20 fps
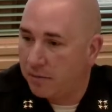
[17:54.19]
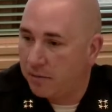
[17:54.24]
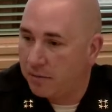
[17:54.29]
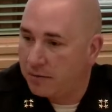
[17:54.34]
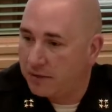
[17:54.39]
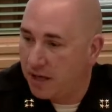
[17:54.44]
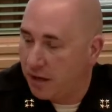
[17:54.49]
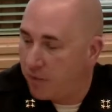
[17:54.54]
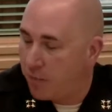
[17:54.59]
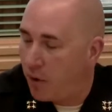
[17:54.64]

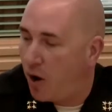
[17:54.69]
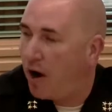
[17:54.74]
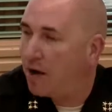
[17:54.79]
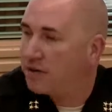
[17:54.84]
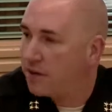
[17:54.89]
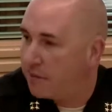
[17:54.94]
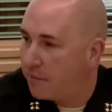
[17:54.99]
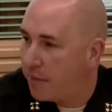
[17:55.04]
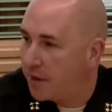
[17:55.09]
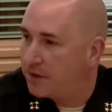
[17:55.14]
send a
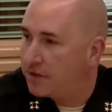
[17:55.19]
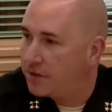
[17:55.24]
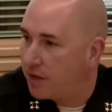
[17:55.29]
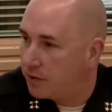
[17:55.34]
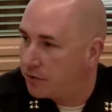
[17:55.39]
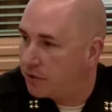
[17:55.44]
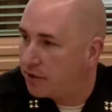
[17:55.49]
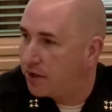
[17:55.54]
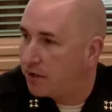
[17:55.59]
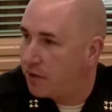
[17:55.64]
positive message out
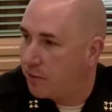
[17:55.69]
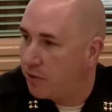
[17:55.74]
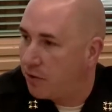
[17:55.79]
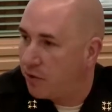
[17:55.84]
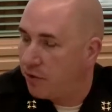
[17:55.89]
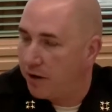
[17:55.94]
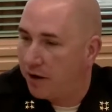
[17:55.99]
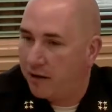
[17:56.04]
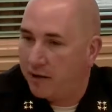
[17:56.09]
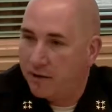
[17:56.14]
to the
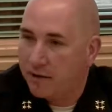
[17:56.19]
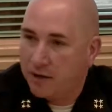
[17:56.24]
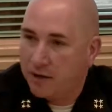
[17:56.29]
community.